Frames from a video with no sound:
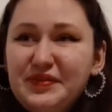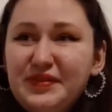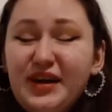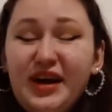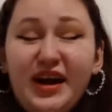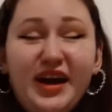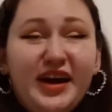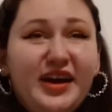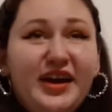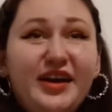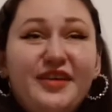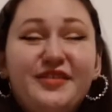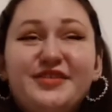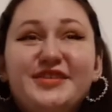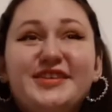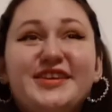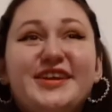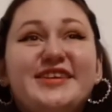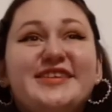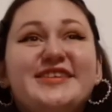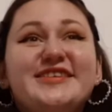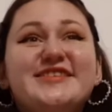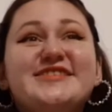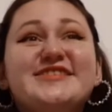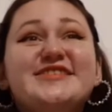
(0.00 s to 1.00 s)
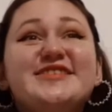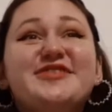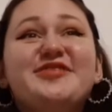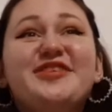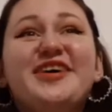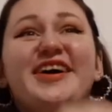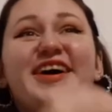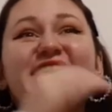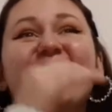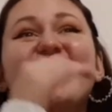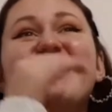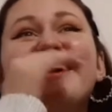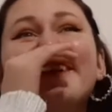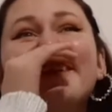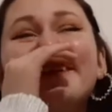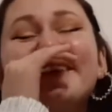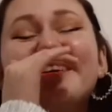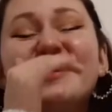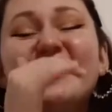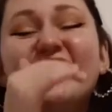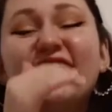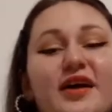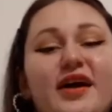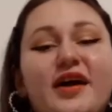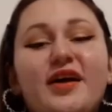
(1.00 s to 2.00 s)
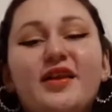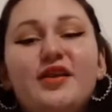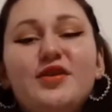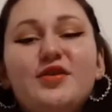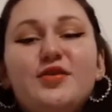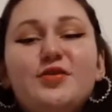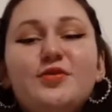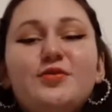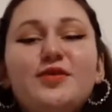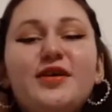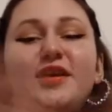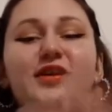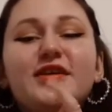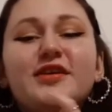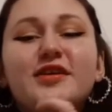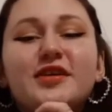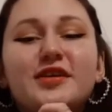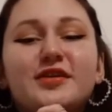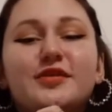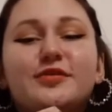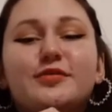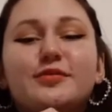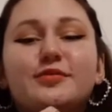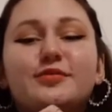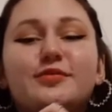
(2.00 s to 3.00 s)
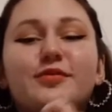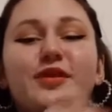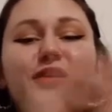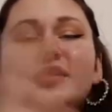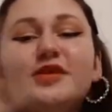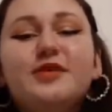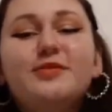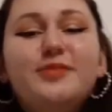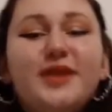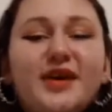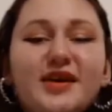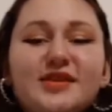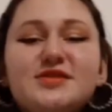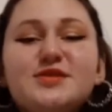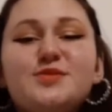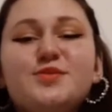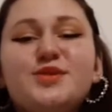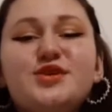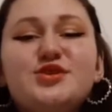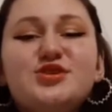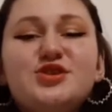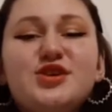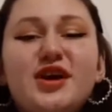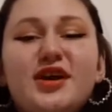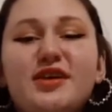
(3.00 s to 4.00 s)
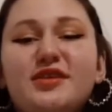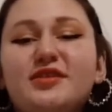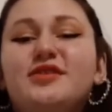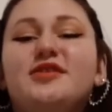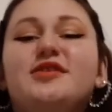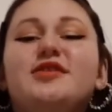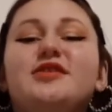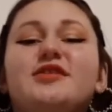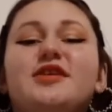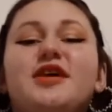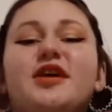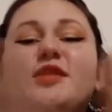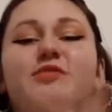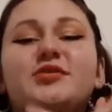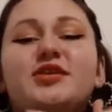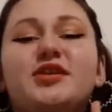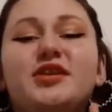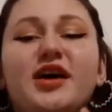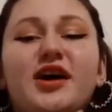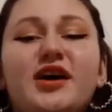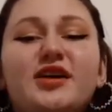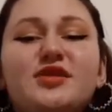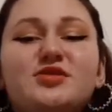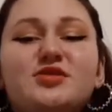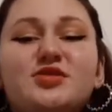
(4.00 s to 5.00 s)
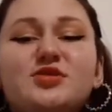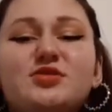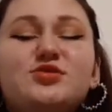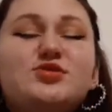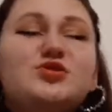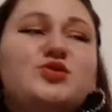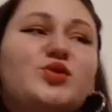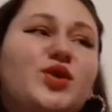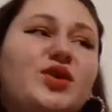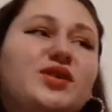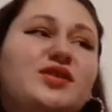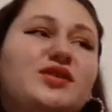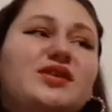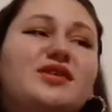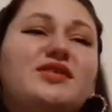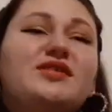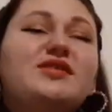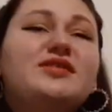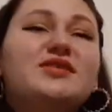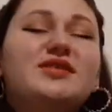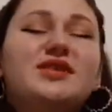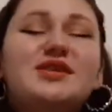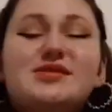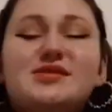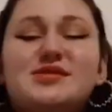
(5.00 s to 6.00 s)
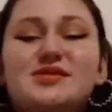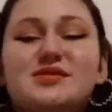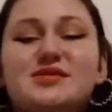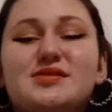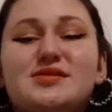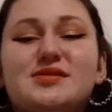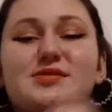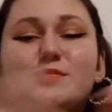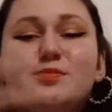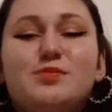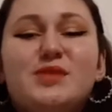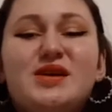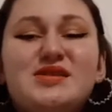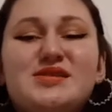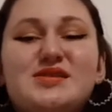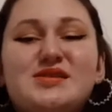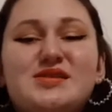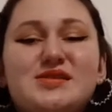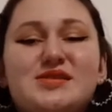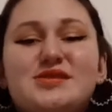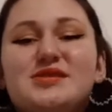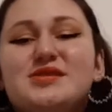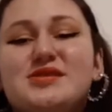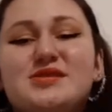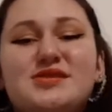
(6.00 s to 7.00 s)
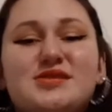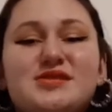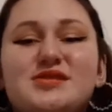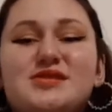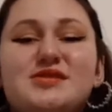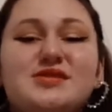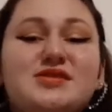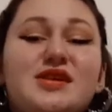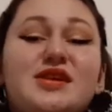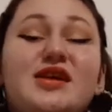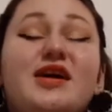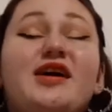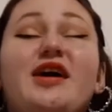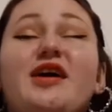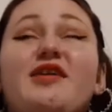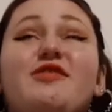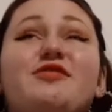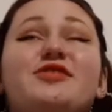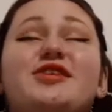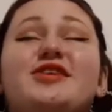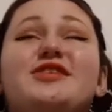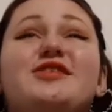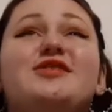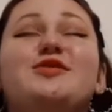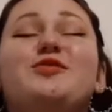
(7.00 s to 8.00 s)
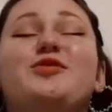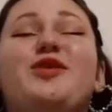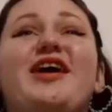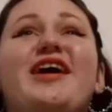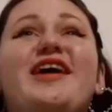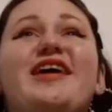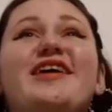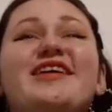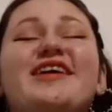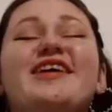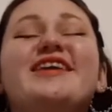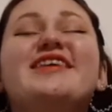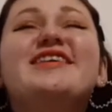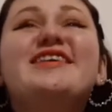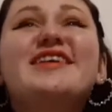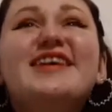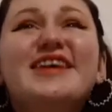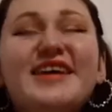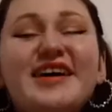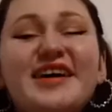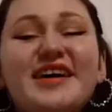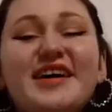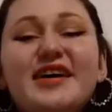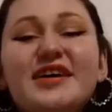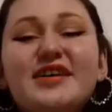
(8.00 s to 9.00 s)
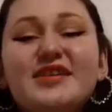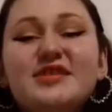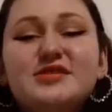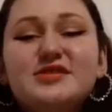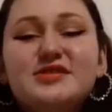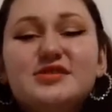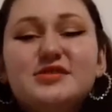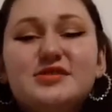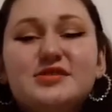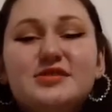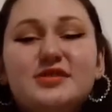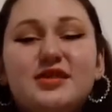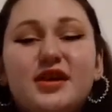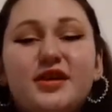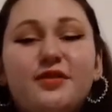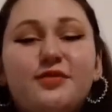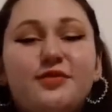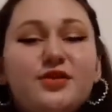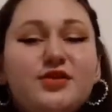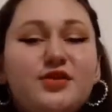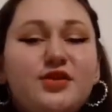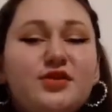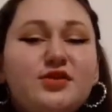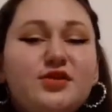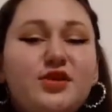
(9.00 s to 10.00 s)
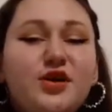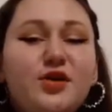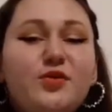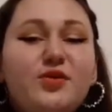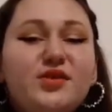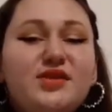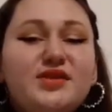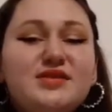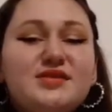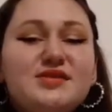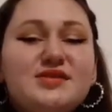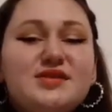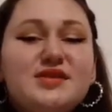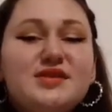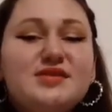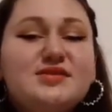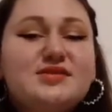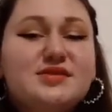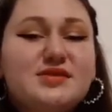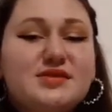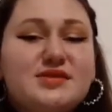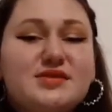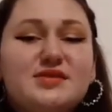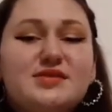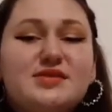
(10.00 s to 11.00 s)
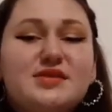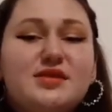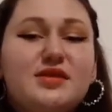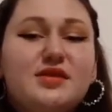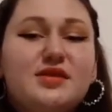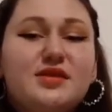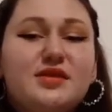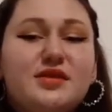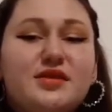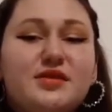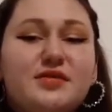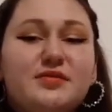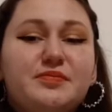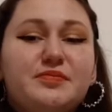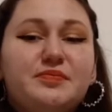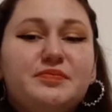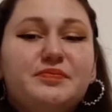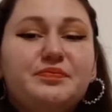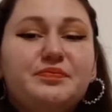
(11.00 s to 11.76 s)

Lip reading: I haven't done this in a while. Hello and welcome. Welcome back to my channel. I'm glad you joined in this mess that I haven't done in a while. If you don't know what this is a